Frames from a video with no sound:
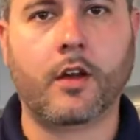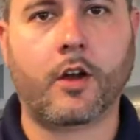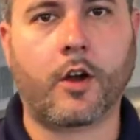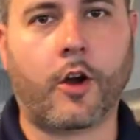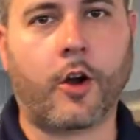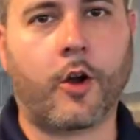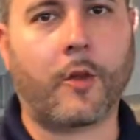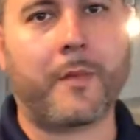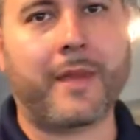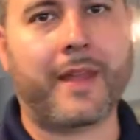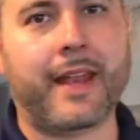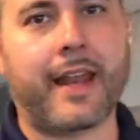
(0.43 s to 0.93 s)

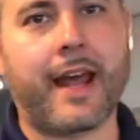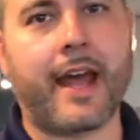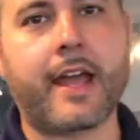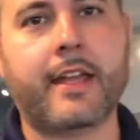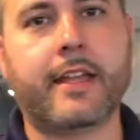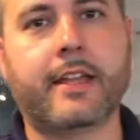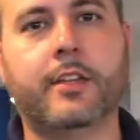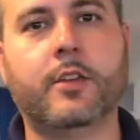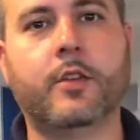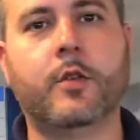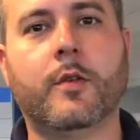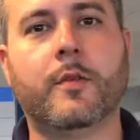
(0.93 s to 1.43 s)
Herman, how
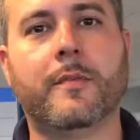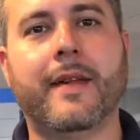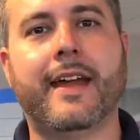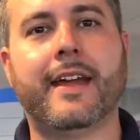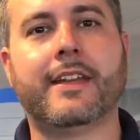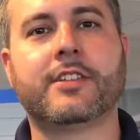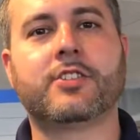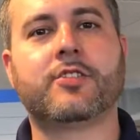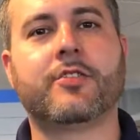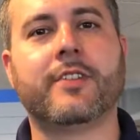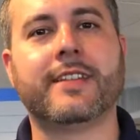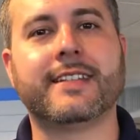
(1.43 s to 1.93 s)
you doing,
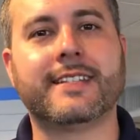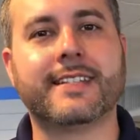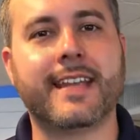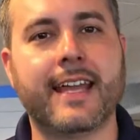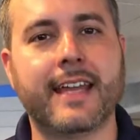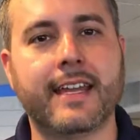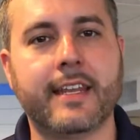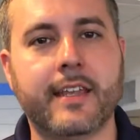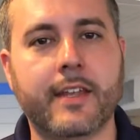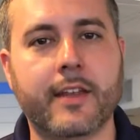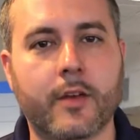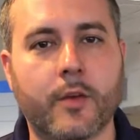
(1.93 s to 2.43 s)
man? Trent
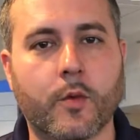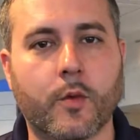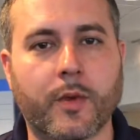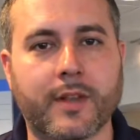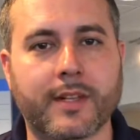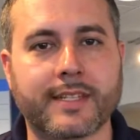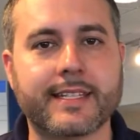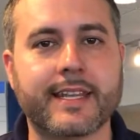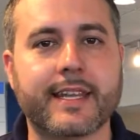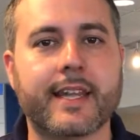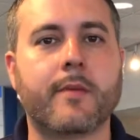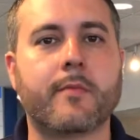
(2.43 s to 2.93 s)
Tate here
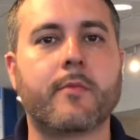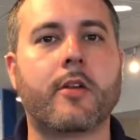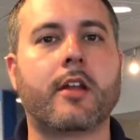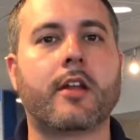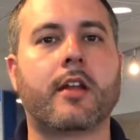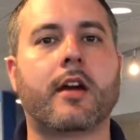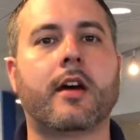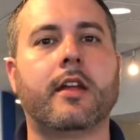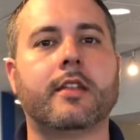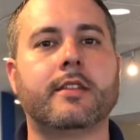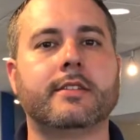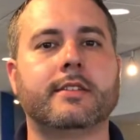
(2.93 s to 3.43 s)
with Tameron
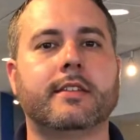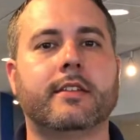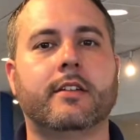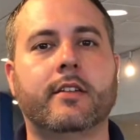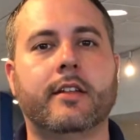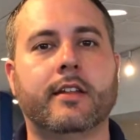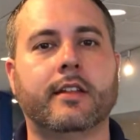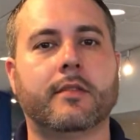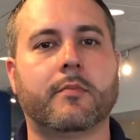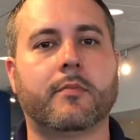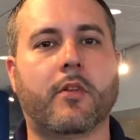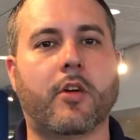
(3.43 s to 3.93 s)
Honda's
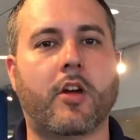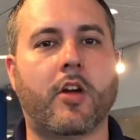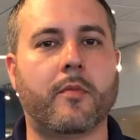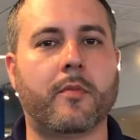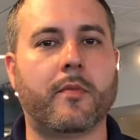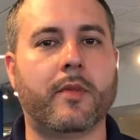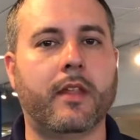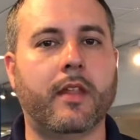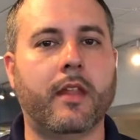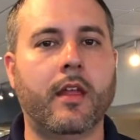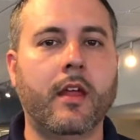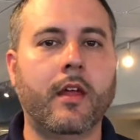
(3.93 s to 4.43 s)
Internet
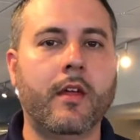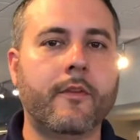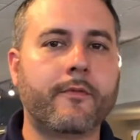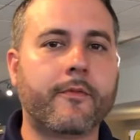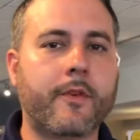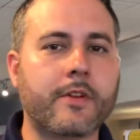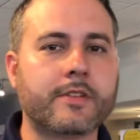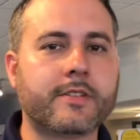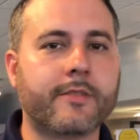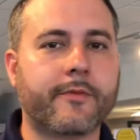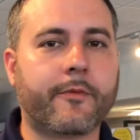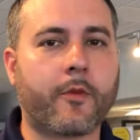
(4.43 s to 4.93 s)
Department.
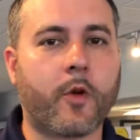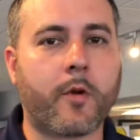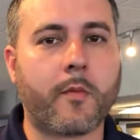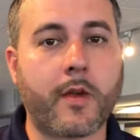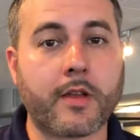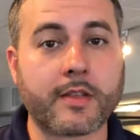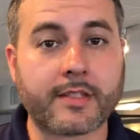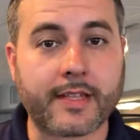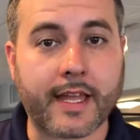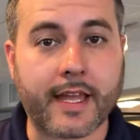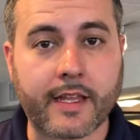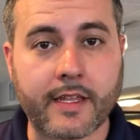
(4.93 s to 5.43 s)
First and
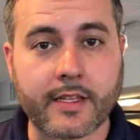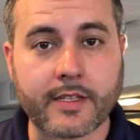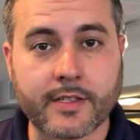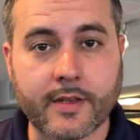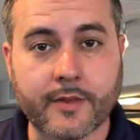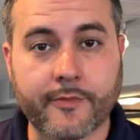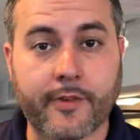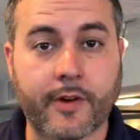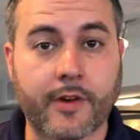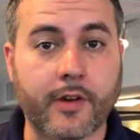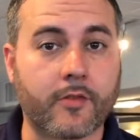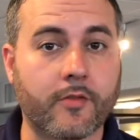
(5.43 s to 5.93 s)
foremost, thank you
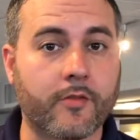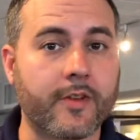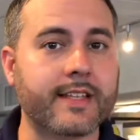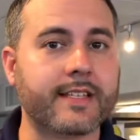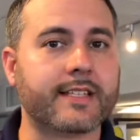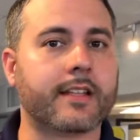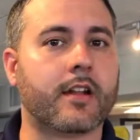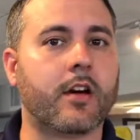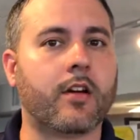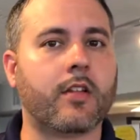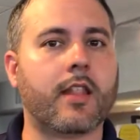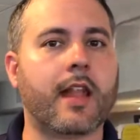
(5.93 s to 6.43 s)
so for your
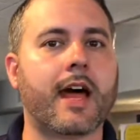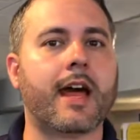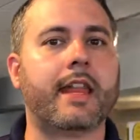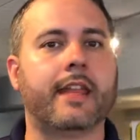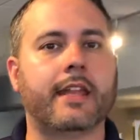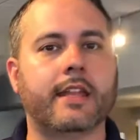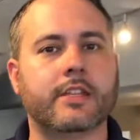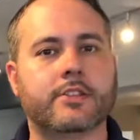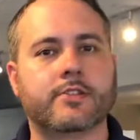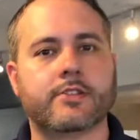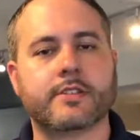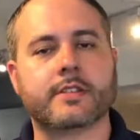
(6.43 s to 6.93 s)
recent online
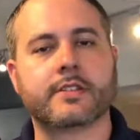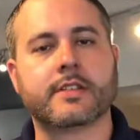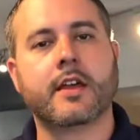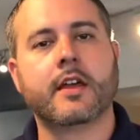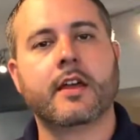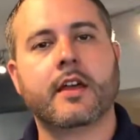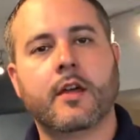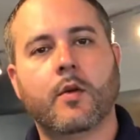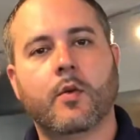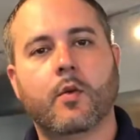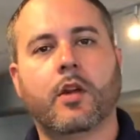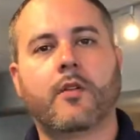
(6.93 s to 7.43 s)
interest
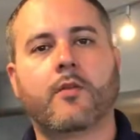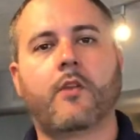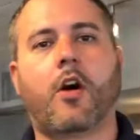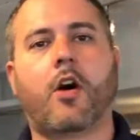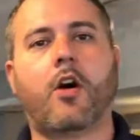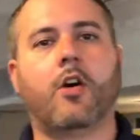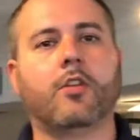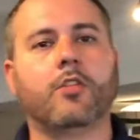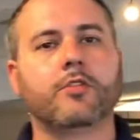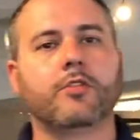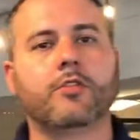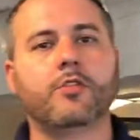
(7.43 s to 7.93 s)
in one of our
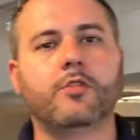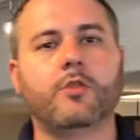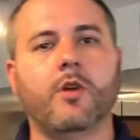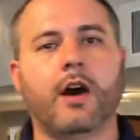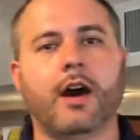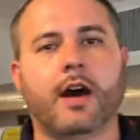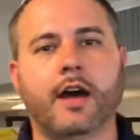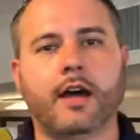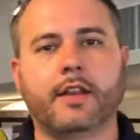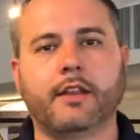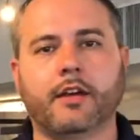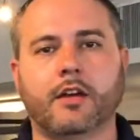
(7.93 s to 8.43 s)
all-new
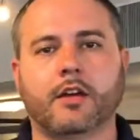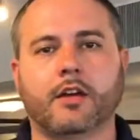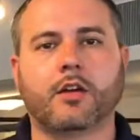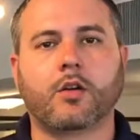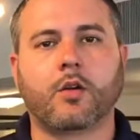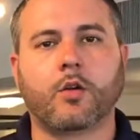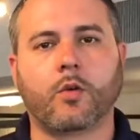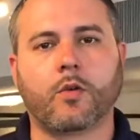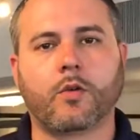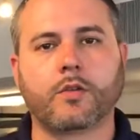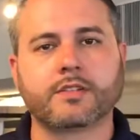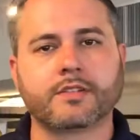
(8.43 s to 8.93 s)
Honda
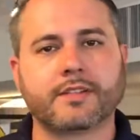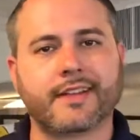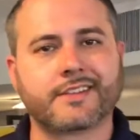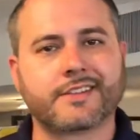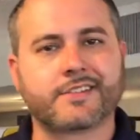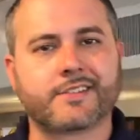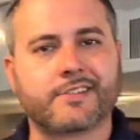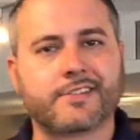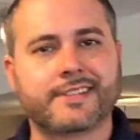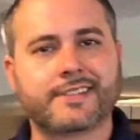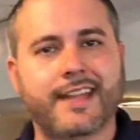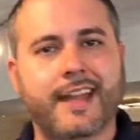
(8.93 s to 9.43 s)
Accords. Not
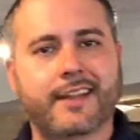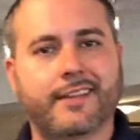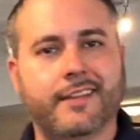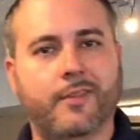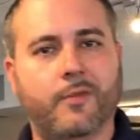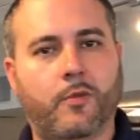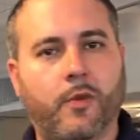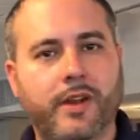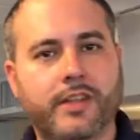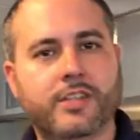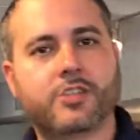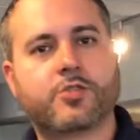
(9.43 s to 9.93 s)
sure exactly
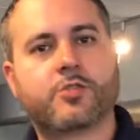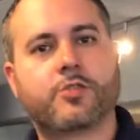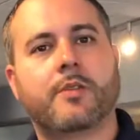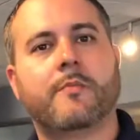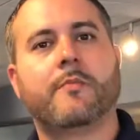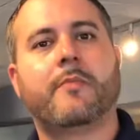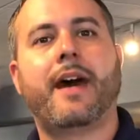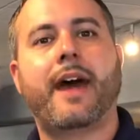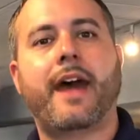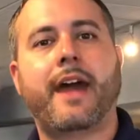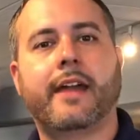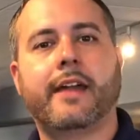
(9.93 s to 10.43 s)
which
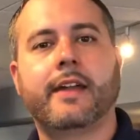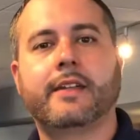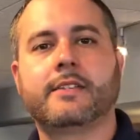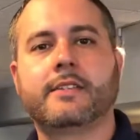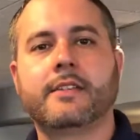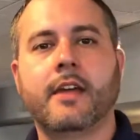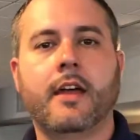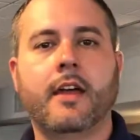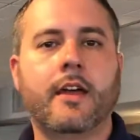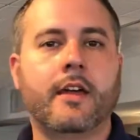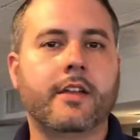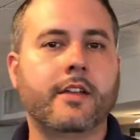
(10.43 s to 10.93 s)
trim
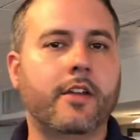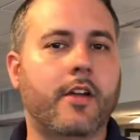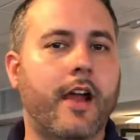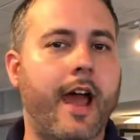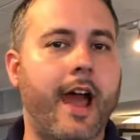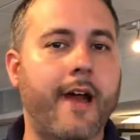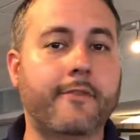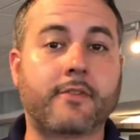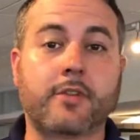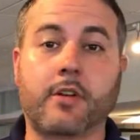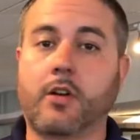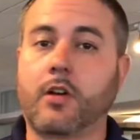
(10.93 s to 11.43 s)
package you're
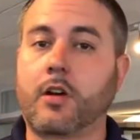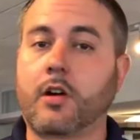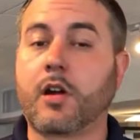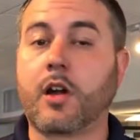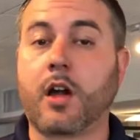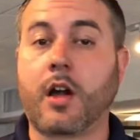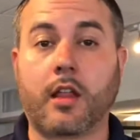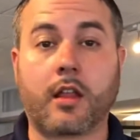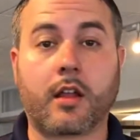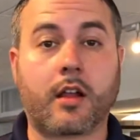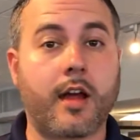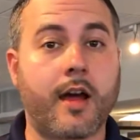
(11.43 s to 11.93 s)
after or
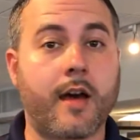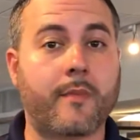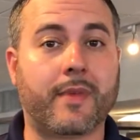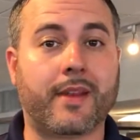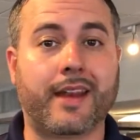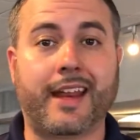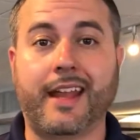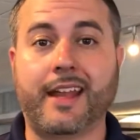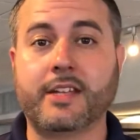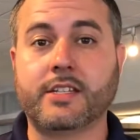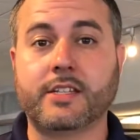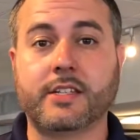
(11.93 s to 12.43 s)
color
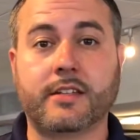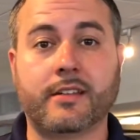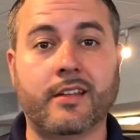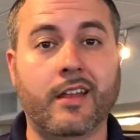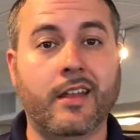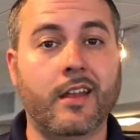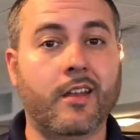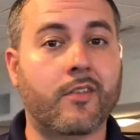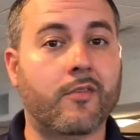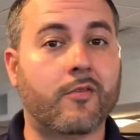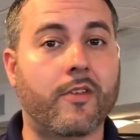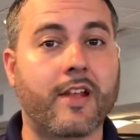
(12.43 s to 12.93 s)
combination.
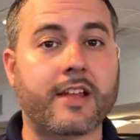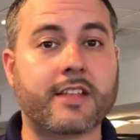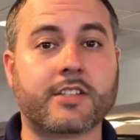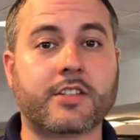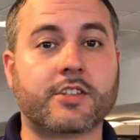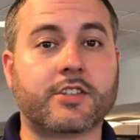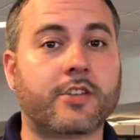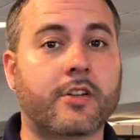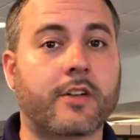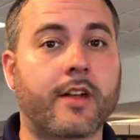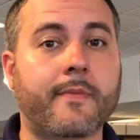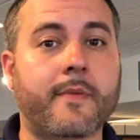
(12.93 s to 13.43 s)
Rest
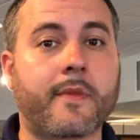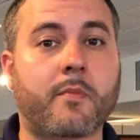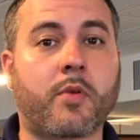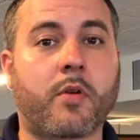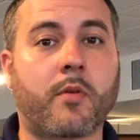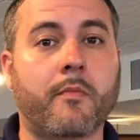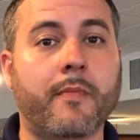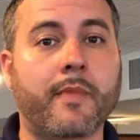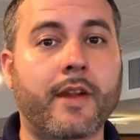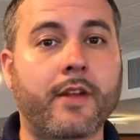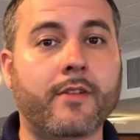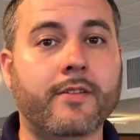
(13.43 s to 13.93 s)
assured, I'm the
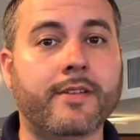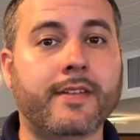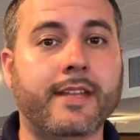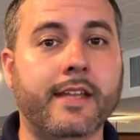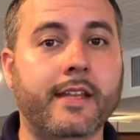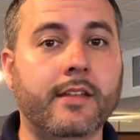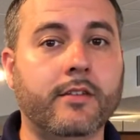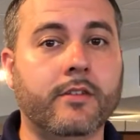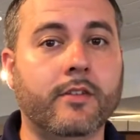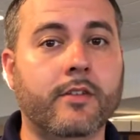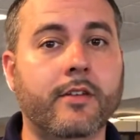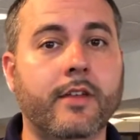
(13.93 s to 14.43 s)
premier
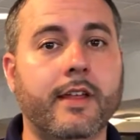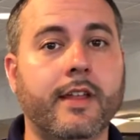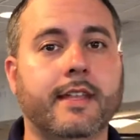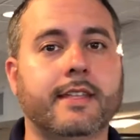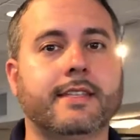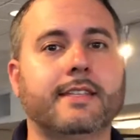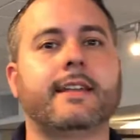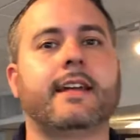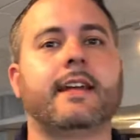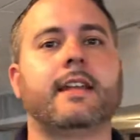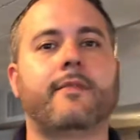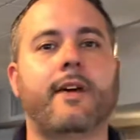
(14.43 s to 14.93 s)
dealer in the
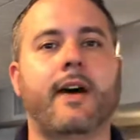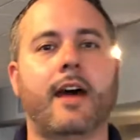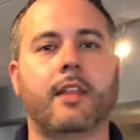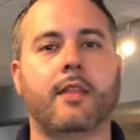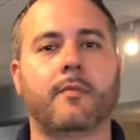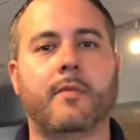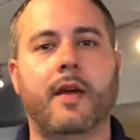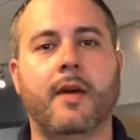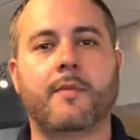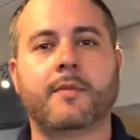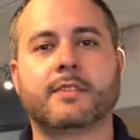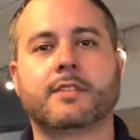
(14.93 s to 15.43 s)
state of
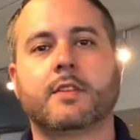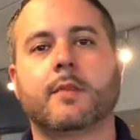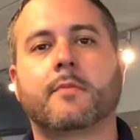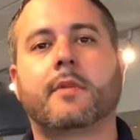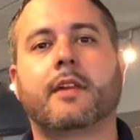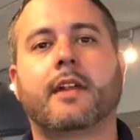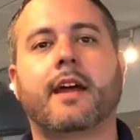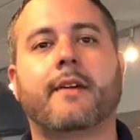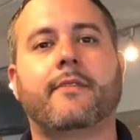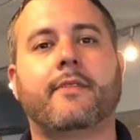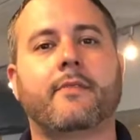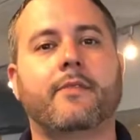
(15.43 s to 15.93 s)
Alabama, so I'm
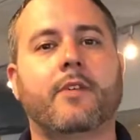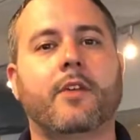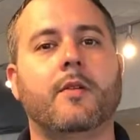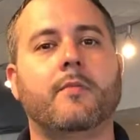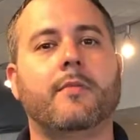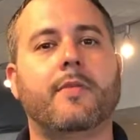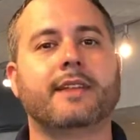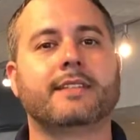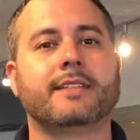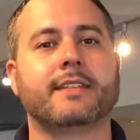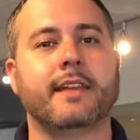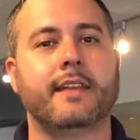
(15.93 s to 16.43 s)
gonna have the very
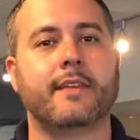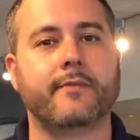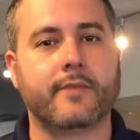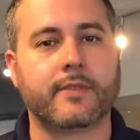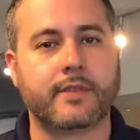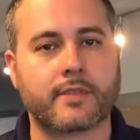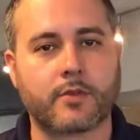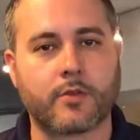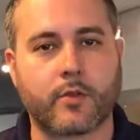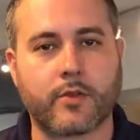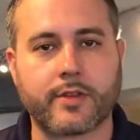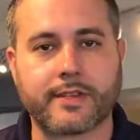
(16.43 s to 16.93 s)
best
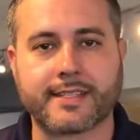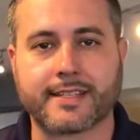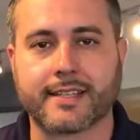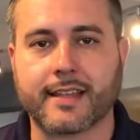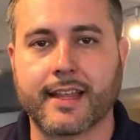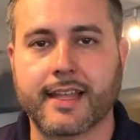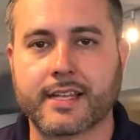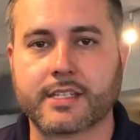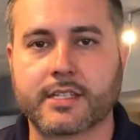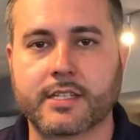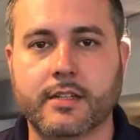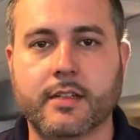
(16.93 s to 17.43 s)
inventory
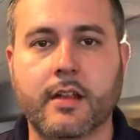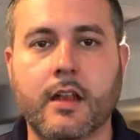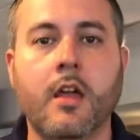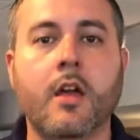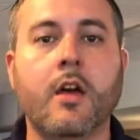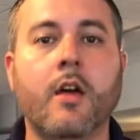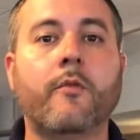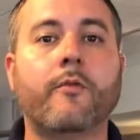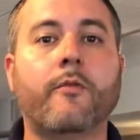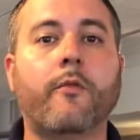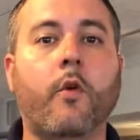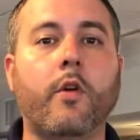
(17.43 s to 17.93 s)
selection
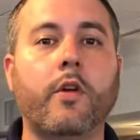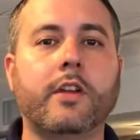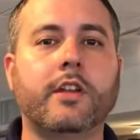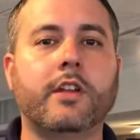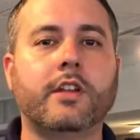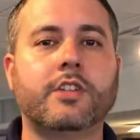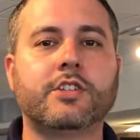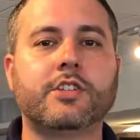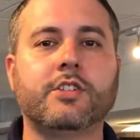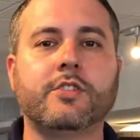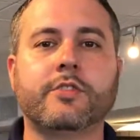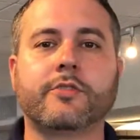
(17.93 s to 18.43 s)
for you
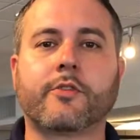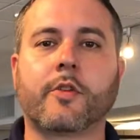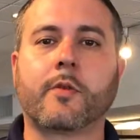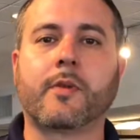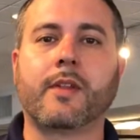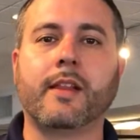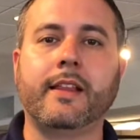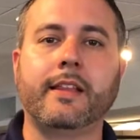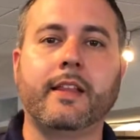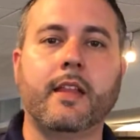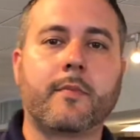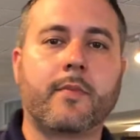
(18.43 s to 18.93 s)
to choose from
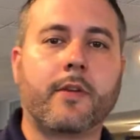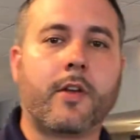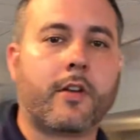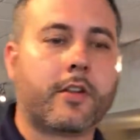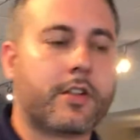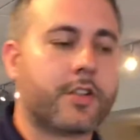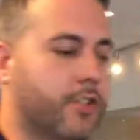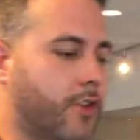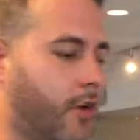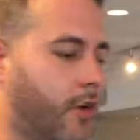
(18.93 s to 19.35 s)
cleaned up here in the